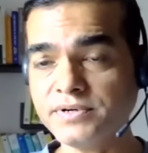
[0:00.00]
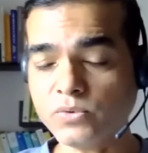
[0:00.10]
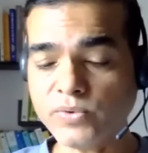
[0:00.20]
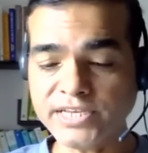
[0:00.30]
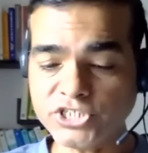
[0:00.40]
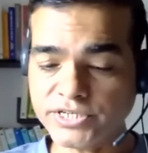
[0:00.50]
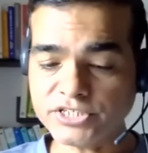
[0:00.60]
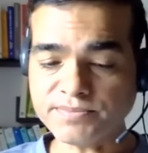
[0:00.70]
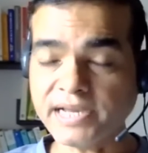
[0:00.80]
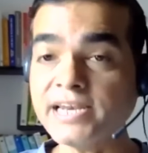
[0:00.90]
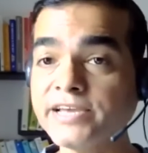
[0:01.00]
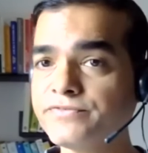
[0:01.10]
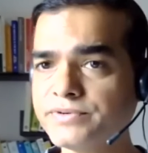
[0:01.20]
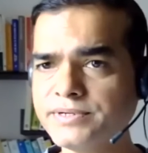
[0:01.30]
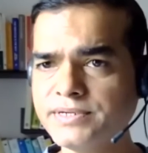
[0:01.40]
how I changed my
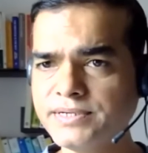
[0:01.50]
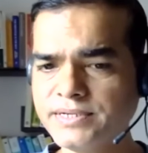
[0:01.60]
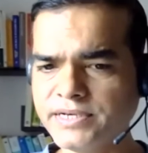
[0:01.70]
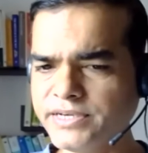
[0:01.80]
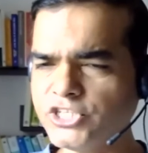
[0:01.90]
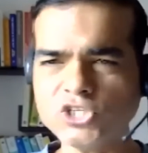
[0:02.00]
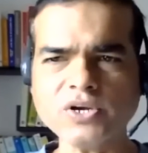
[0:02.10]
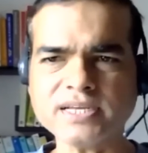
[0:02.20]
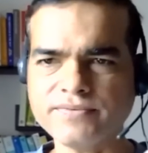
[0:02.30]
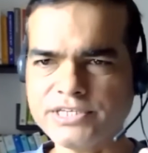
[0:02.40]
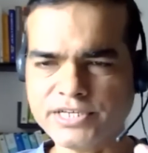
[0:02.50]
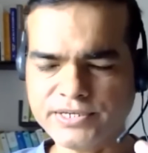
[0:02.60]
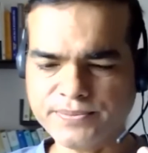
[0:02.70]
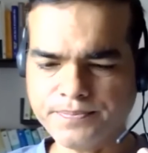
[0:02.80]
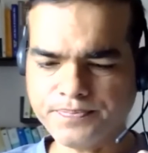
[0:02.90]
life. In short, I will
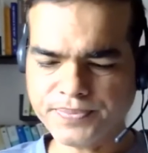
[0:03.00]
tell you.